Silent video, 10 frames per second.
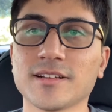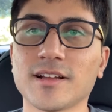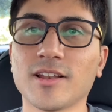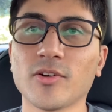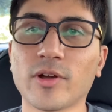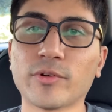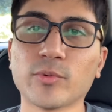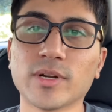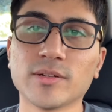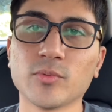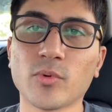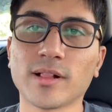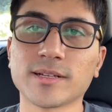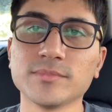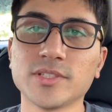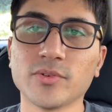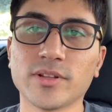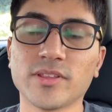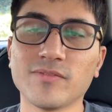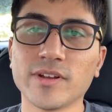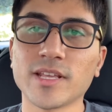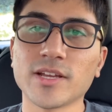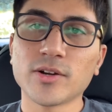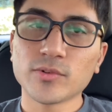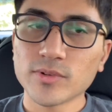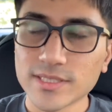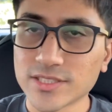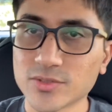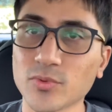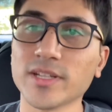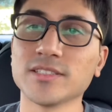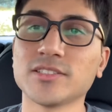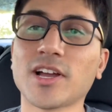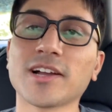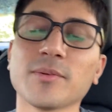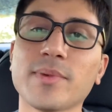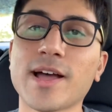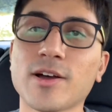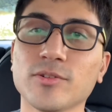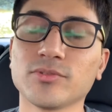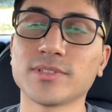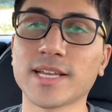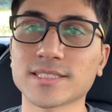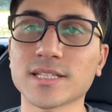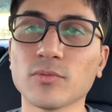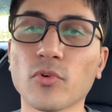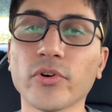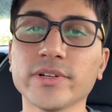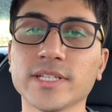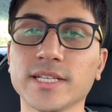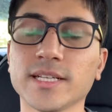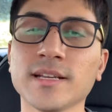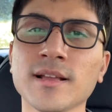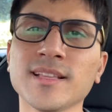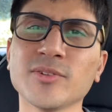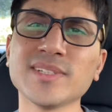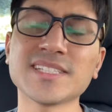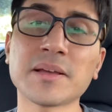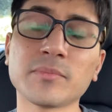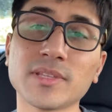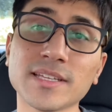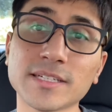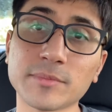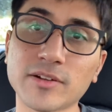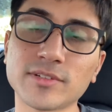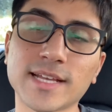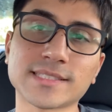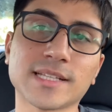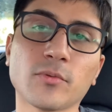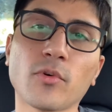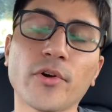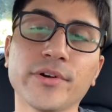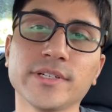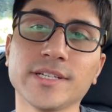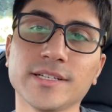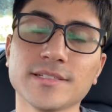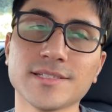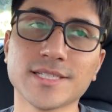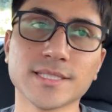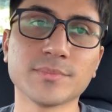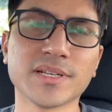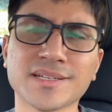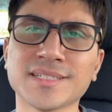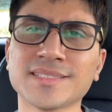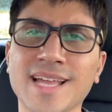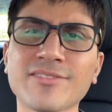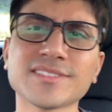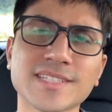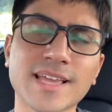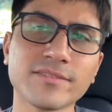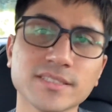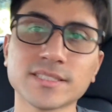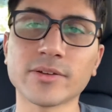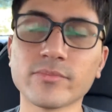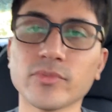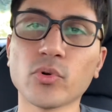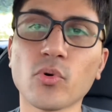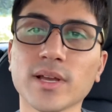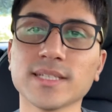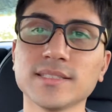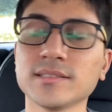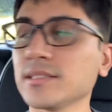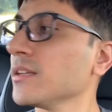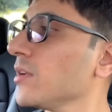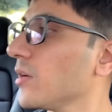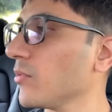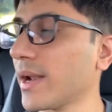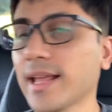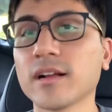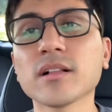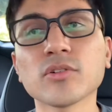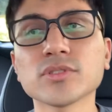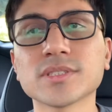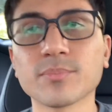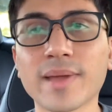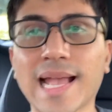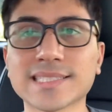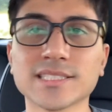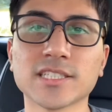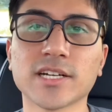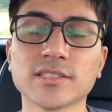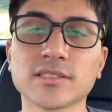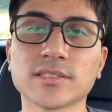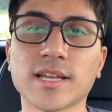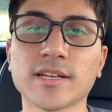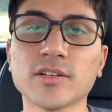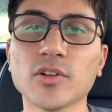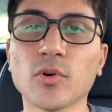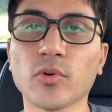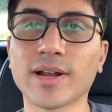Hello everyone, welcome to another video. Just wanted to talk about Tesla warranty. The reason I'm thinking about Tesla warranty is because I was having some noise when I closed the passenger side door.